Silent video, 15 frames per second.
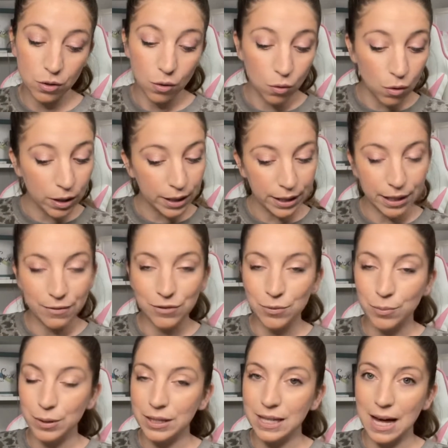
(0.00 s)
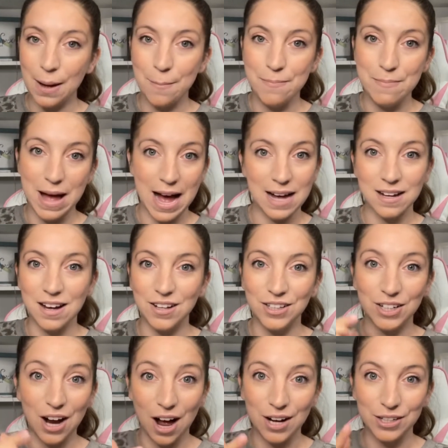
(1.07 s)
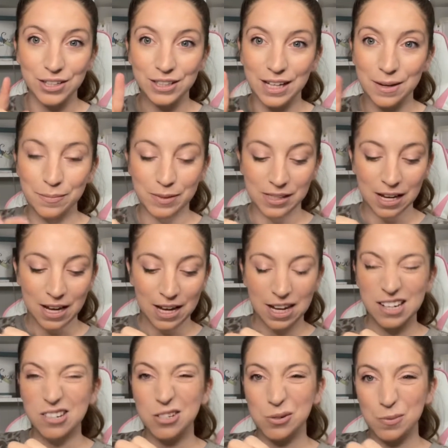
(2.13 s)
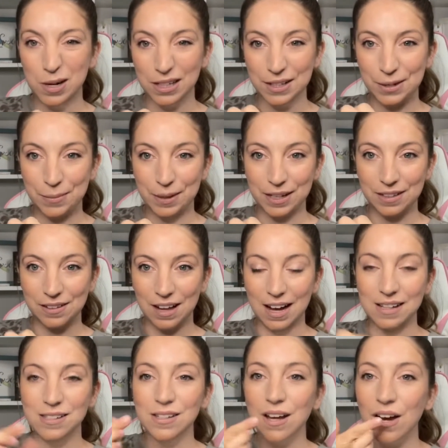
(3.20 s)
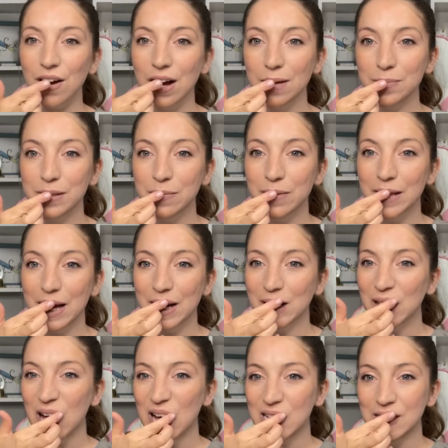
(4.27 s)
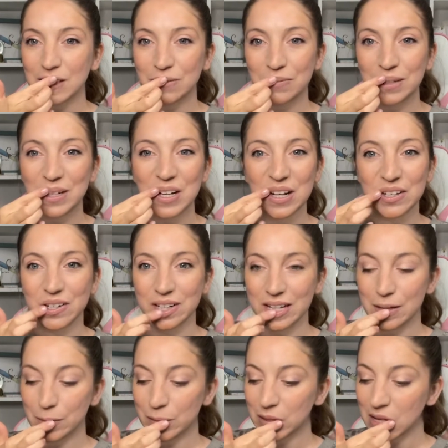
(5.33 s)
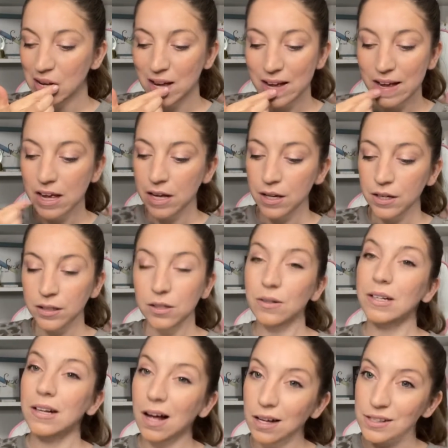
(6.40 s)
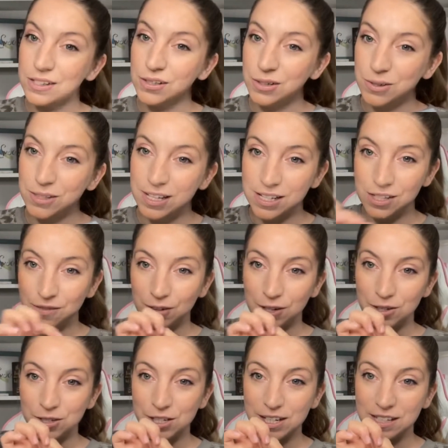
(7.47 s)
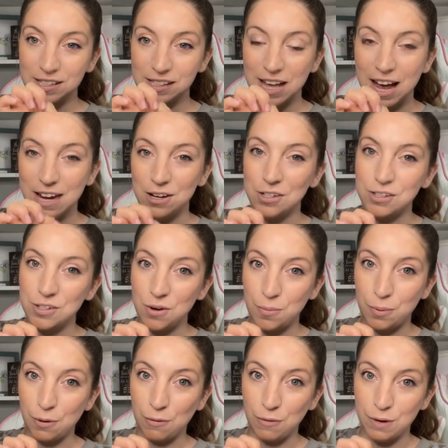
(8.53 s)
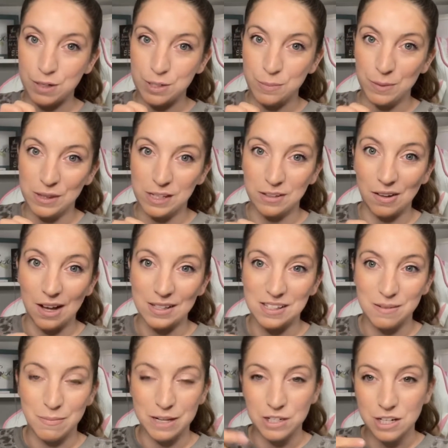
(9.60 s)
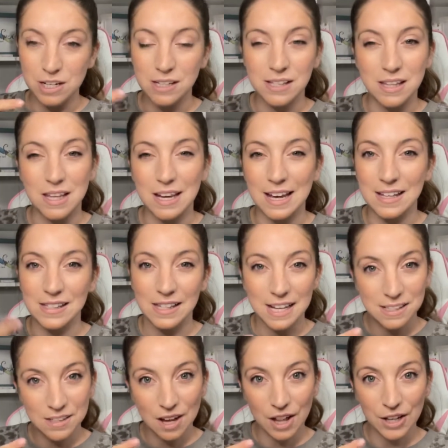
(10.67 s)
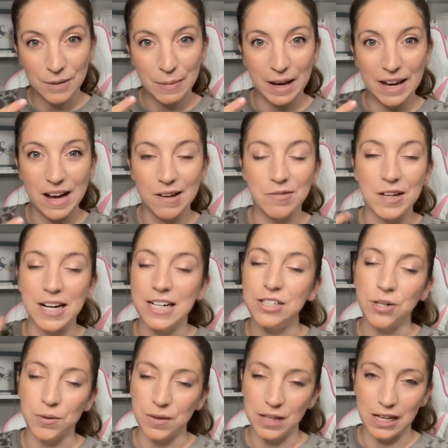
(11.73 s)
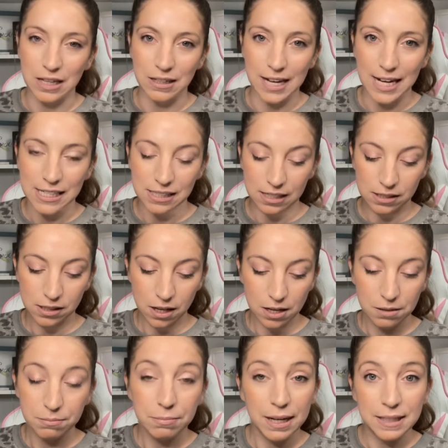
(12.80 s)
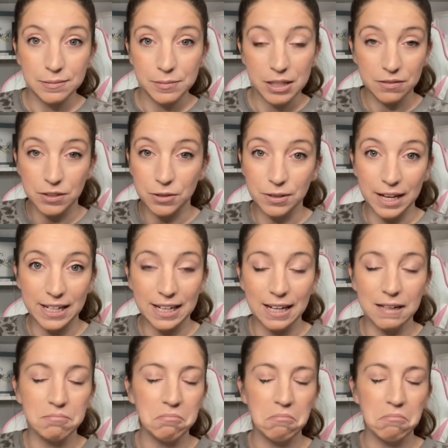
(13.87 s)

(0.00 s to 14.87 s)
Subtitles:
or if you put that matte color on your lips, you just want a little bit of gloss, grab some of that gloss and put it on your lips. You can also use this for your cheeks. I just don't prefer to put the gloss on my cheeks. I think it has less color payoff and I don't think it lasts as long. But if you like it,